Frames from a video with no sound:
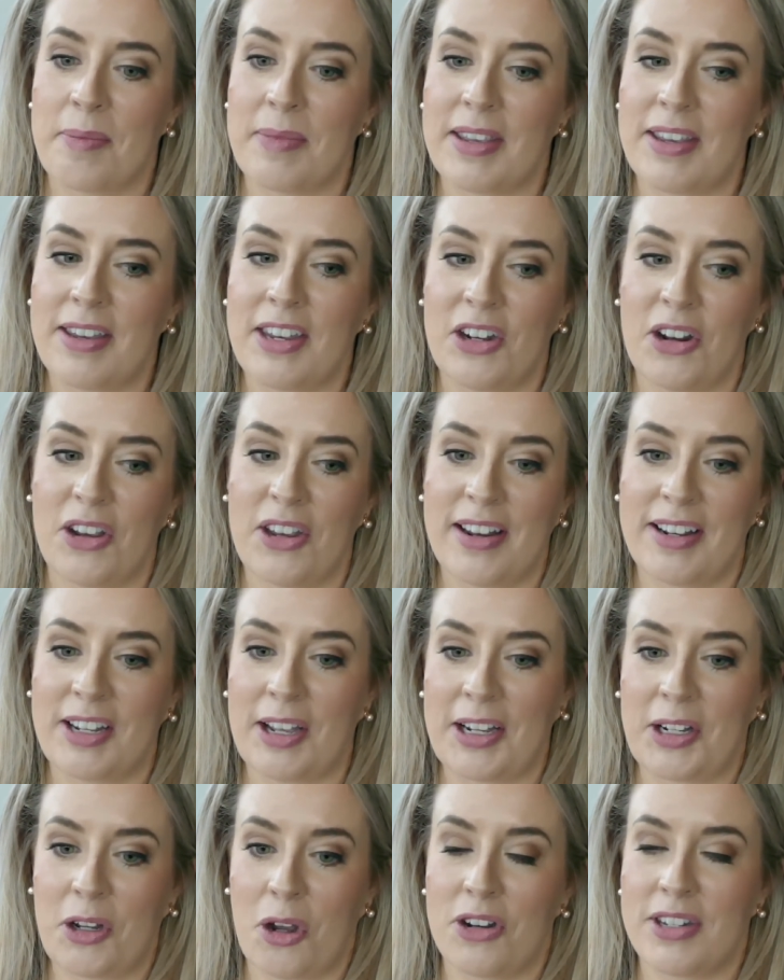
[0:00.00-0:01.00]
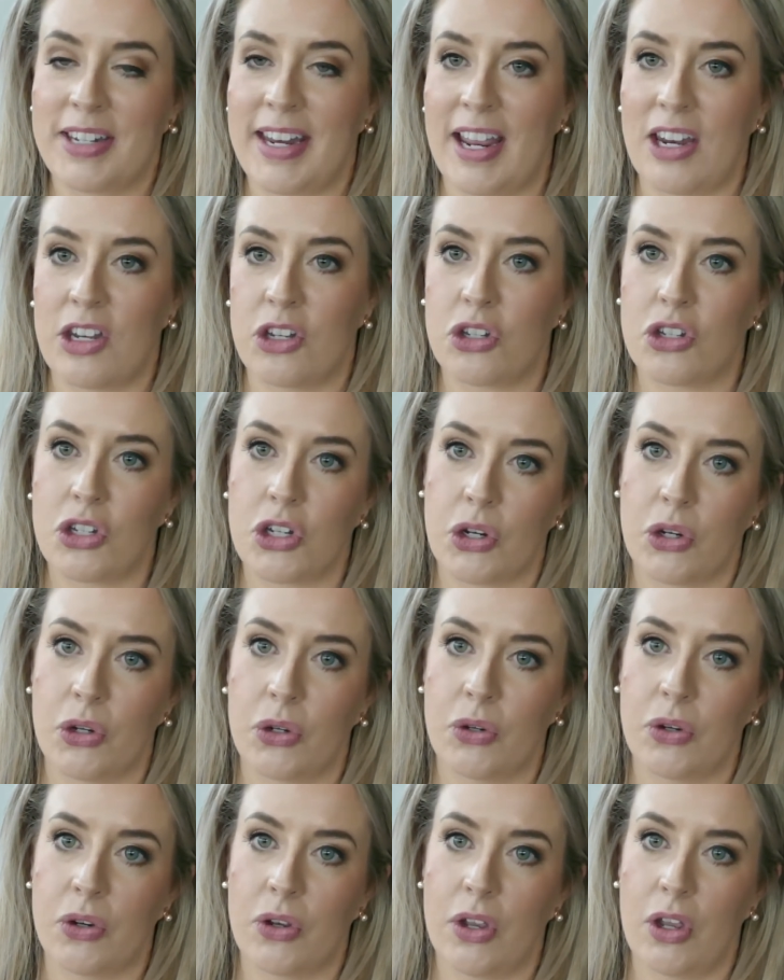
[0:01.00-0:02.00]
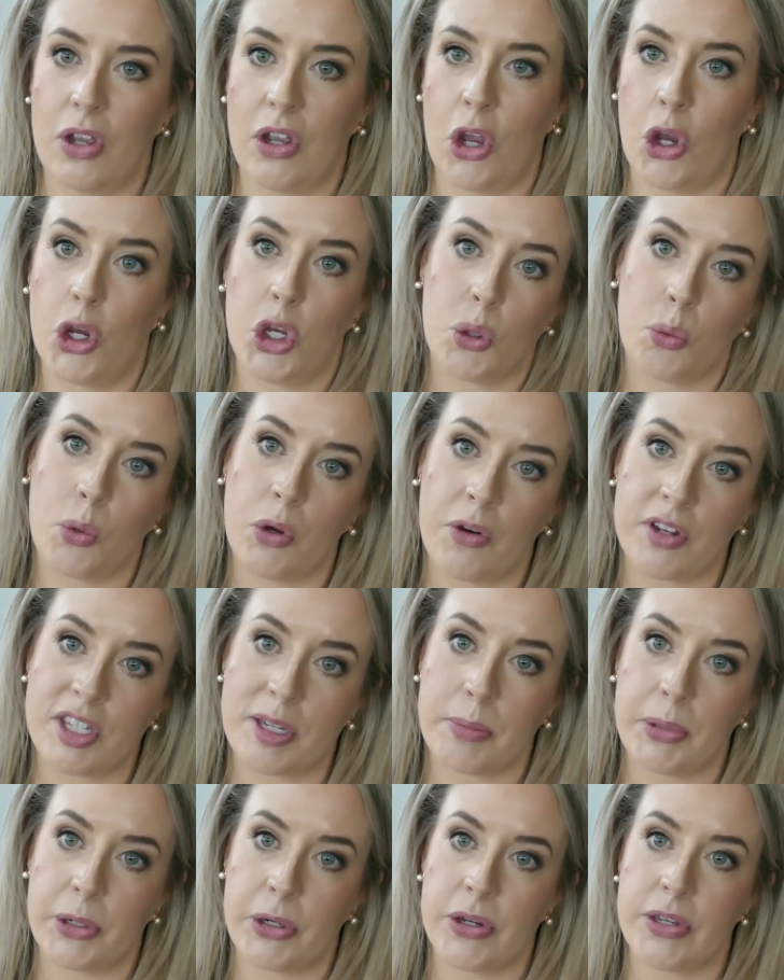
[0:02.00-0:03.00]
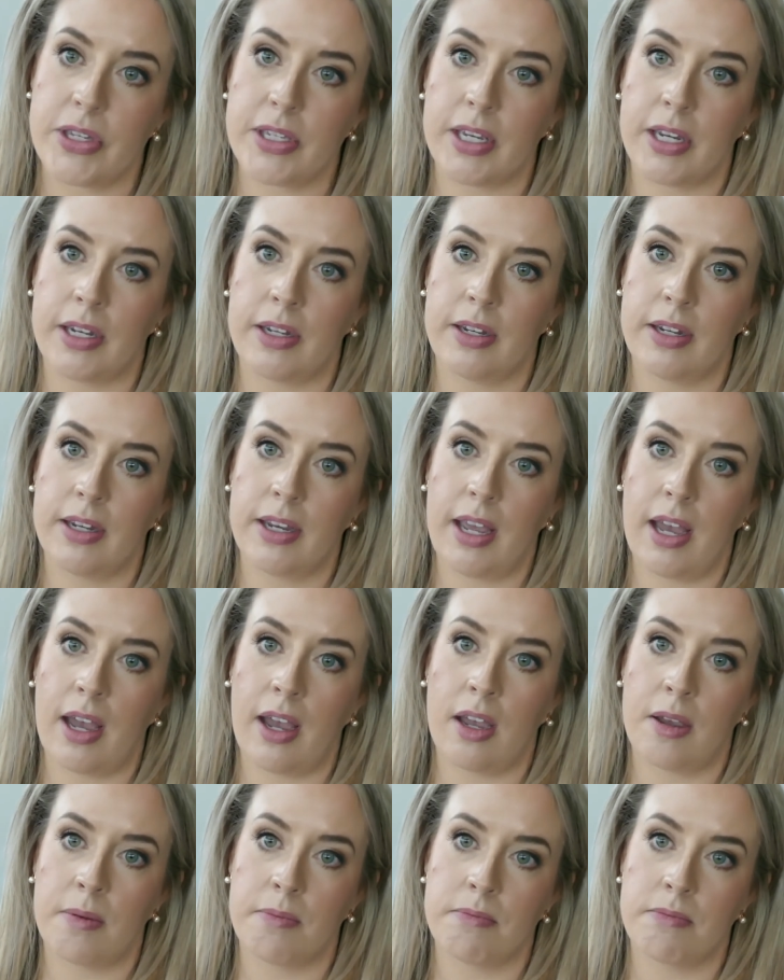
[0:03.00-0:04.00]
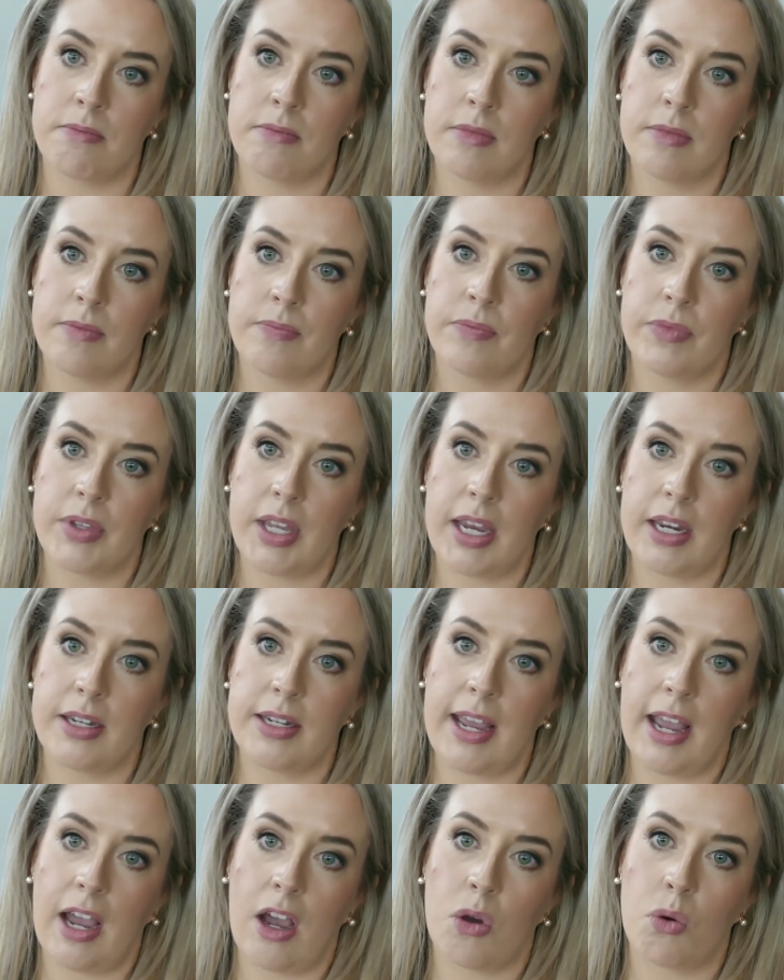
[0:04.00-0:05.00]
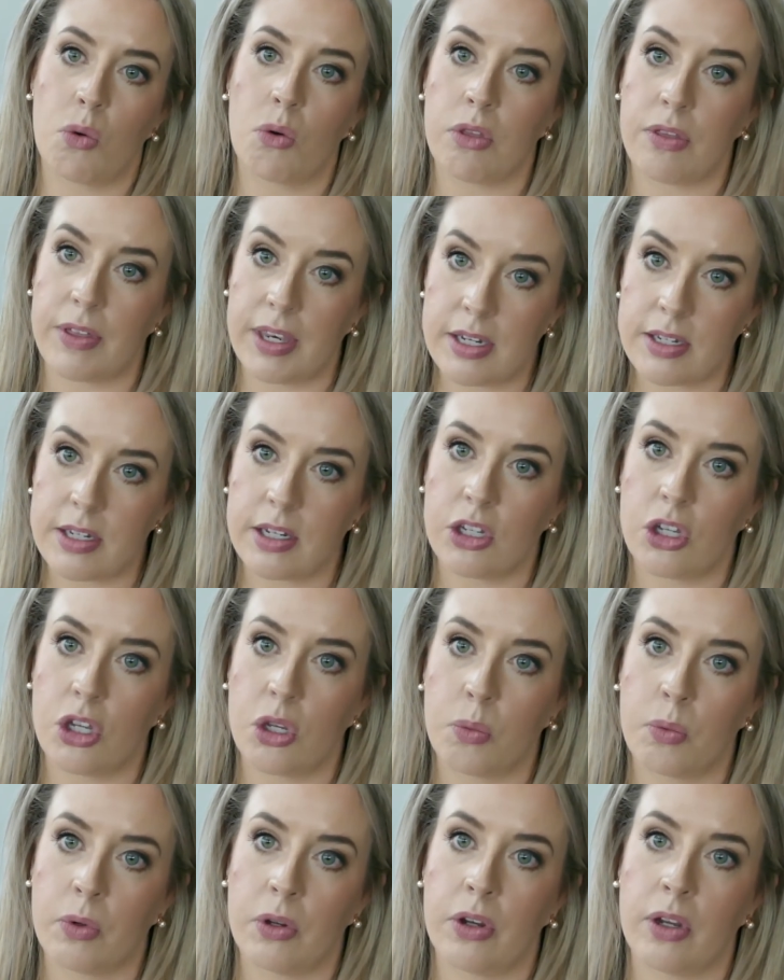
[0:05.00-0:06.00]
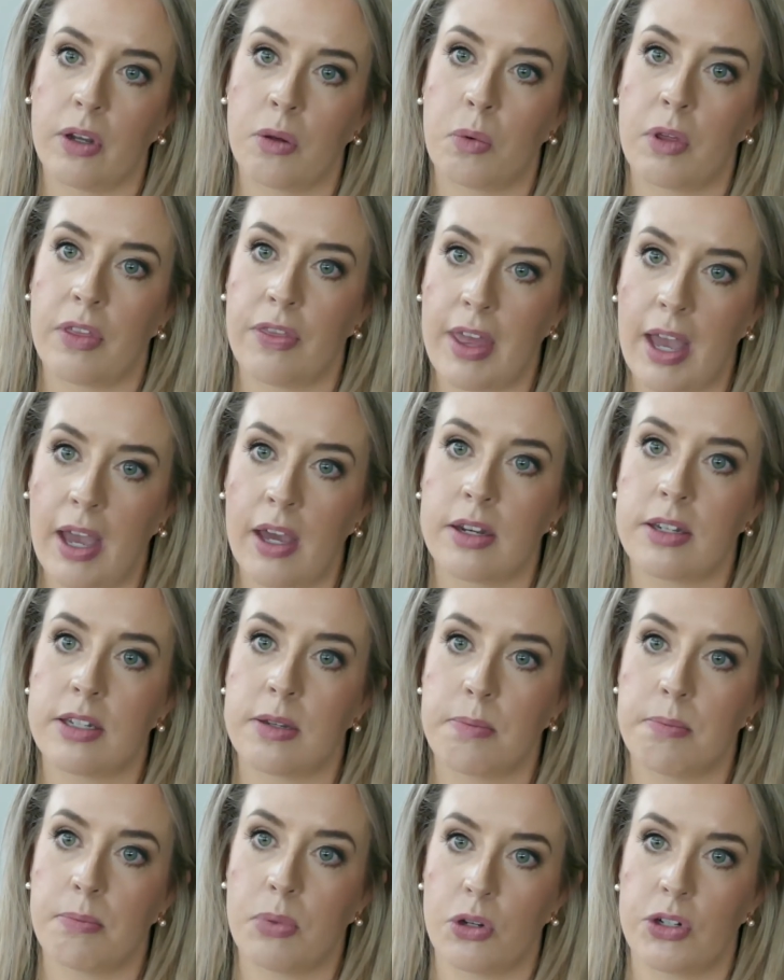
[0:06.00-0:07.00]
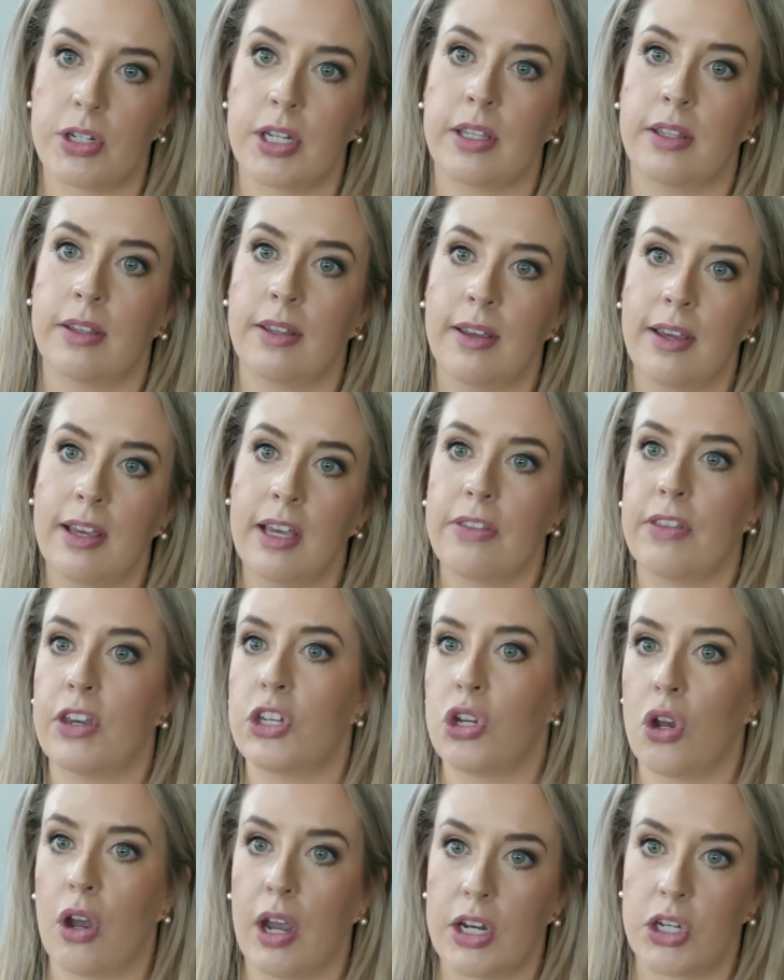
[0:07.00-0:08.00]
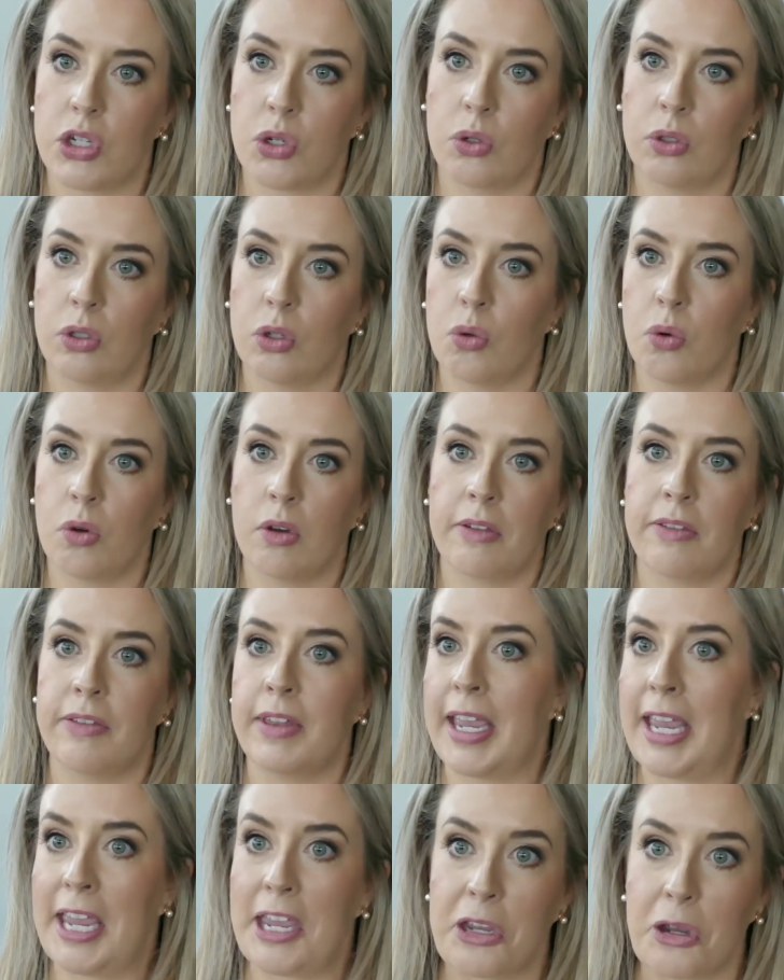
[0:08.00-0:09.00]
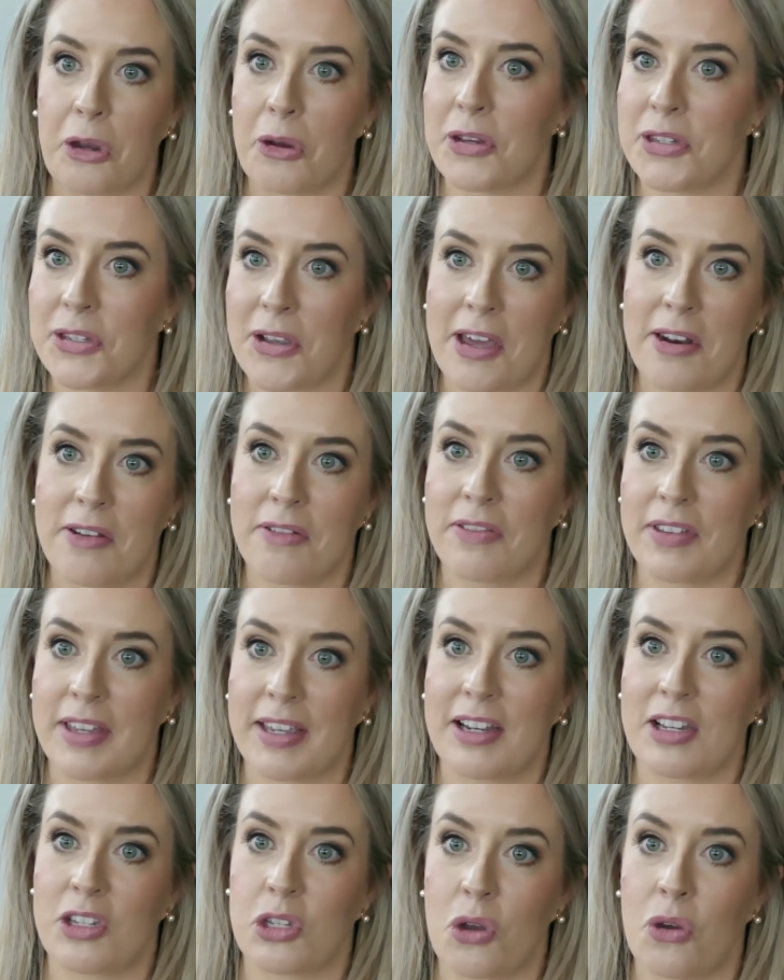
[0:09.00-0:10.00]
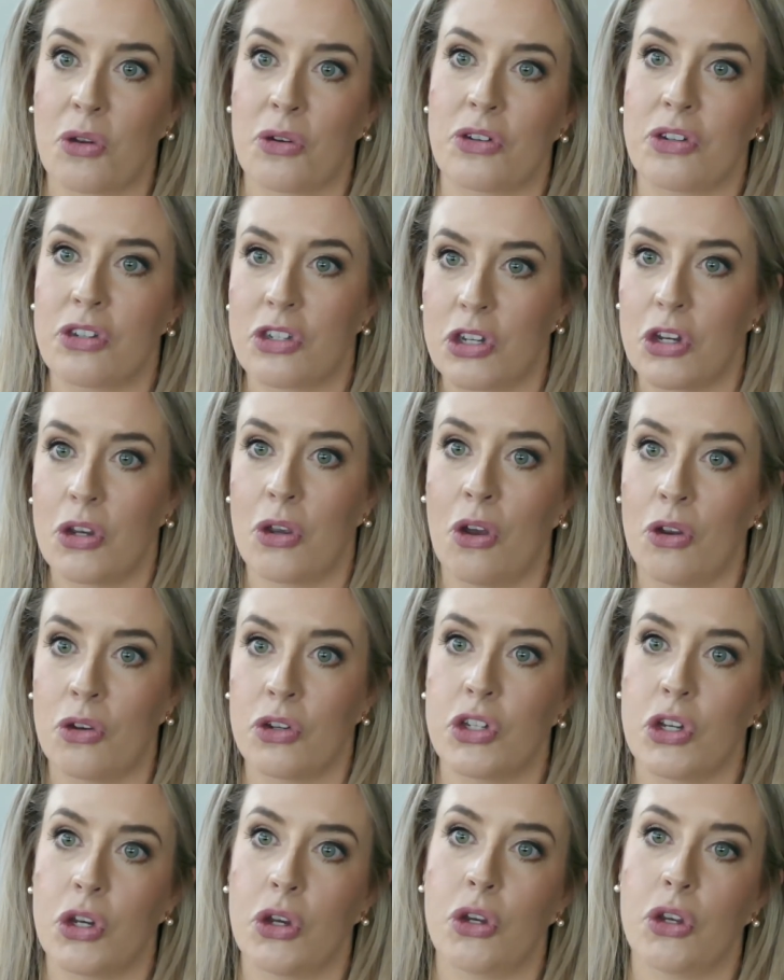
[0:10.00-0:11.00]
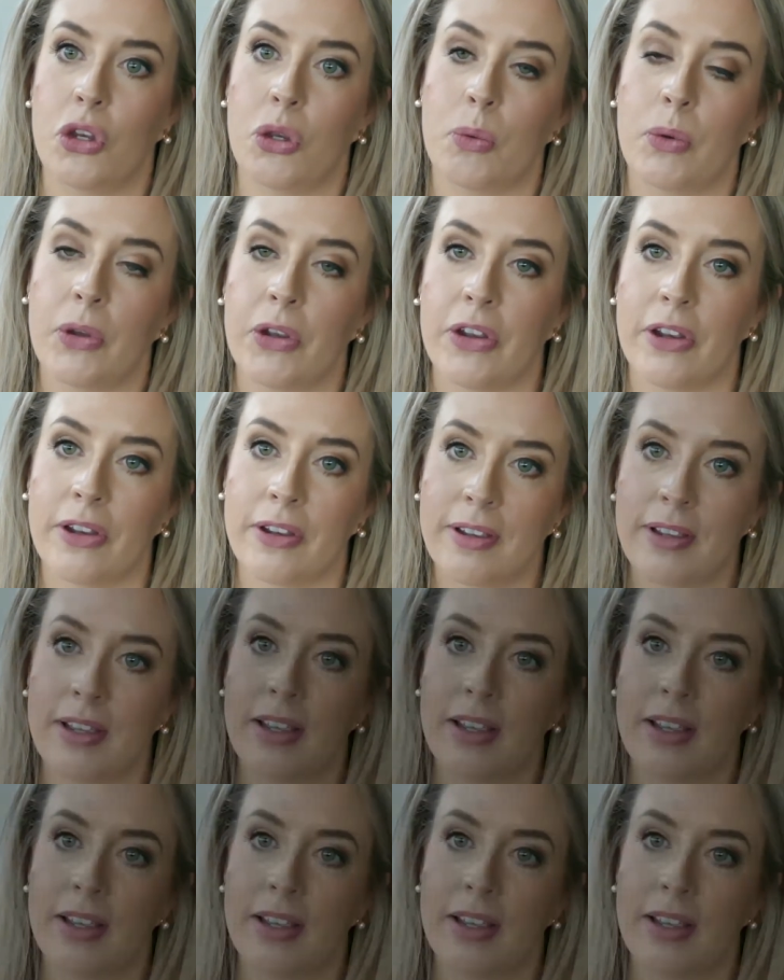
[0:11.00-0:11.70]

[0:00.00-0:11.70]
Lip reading: it got down to who you were as a person and how authentic you were without putting the title or the ego side of things onto who you were.